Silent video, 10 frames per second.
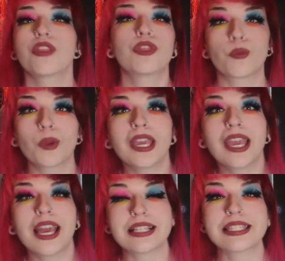
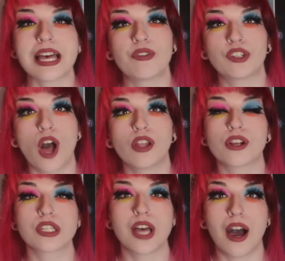$3 and
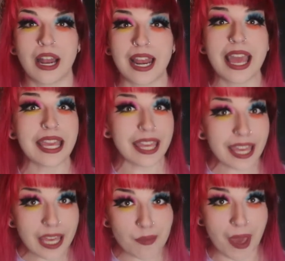$7 on
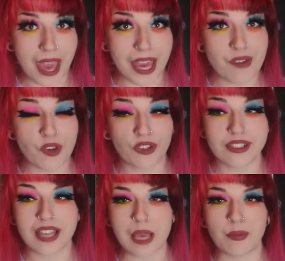eBay if you
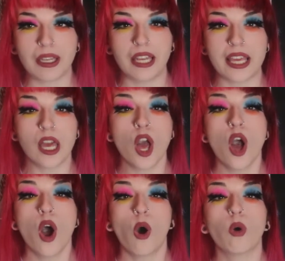just type in like
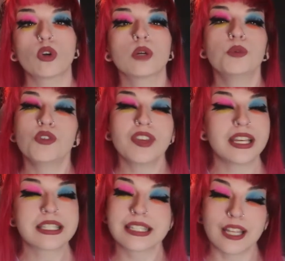horror movie
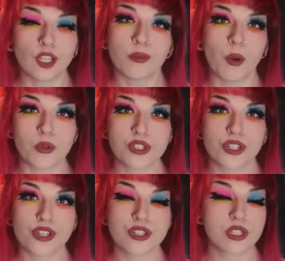silk
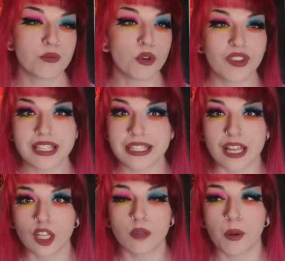posters, movie
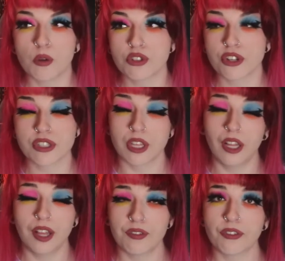silk posters. They
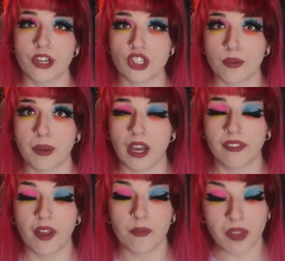all have free shipping on
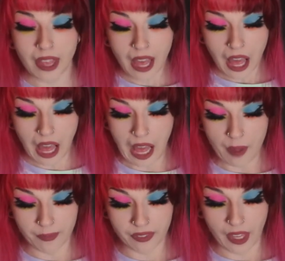
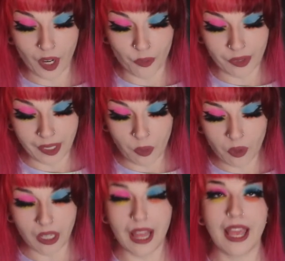them. They are really
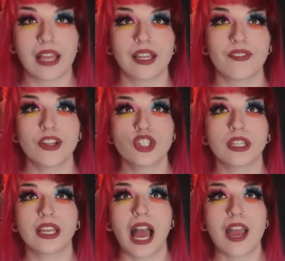cool, and
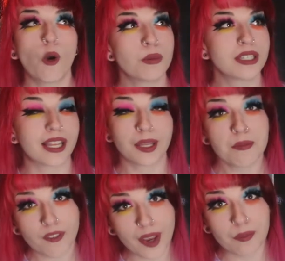eventually I hope to get them
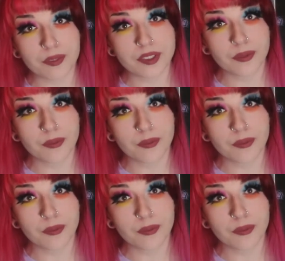framed.